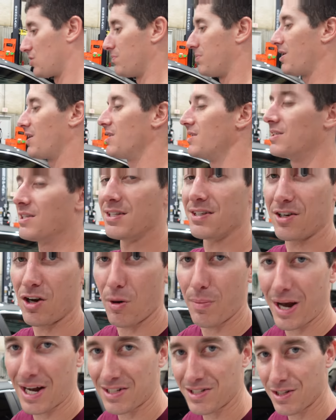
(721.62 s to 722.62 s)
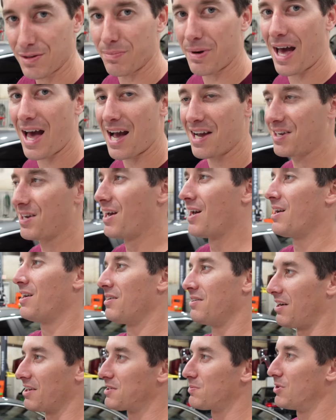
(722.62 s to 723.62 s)
the button and then go back to the back
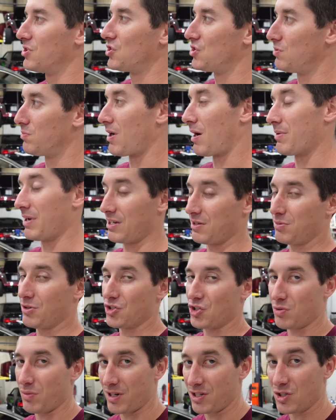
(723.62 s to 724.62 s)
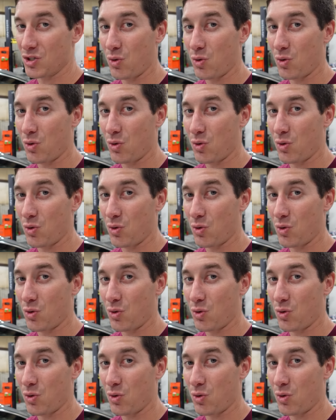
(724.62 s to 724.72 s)
not to mention you probably had to push the button